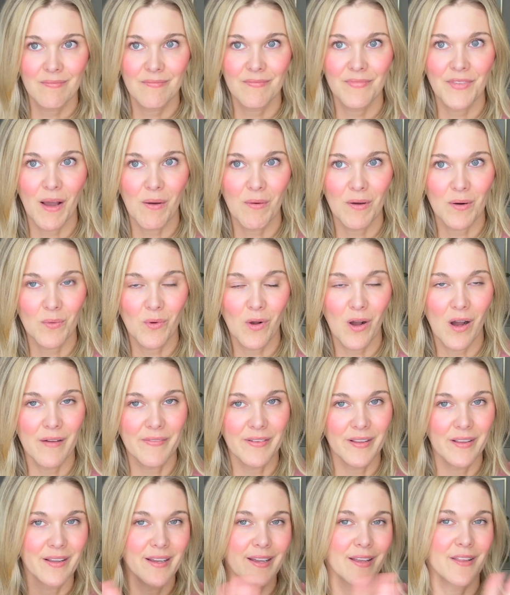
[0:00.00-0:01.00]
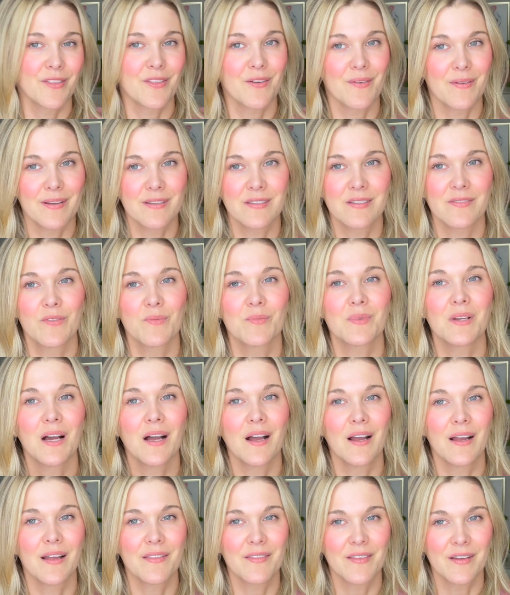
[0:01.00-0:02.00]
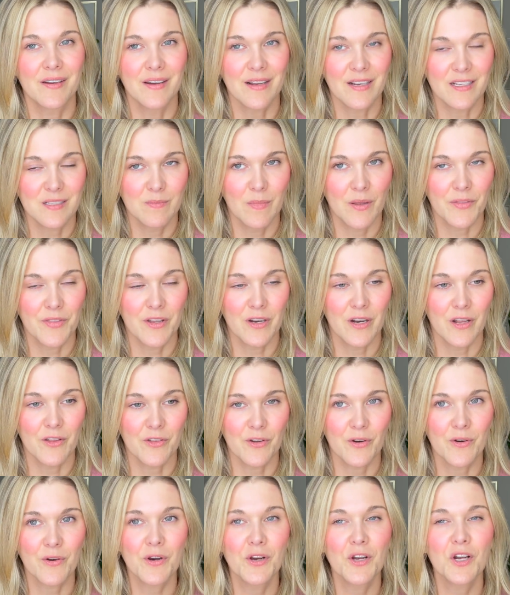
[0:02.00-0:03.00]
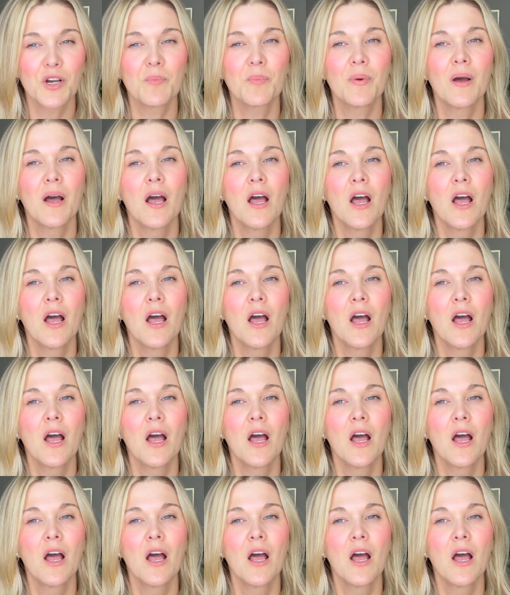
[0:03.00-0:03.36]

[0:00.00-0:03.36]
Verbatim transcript: that one will ovulate, the rest of them die, the next month another group,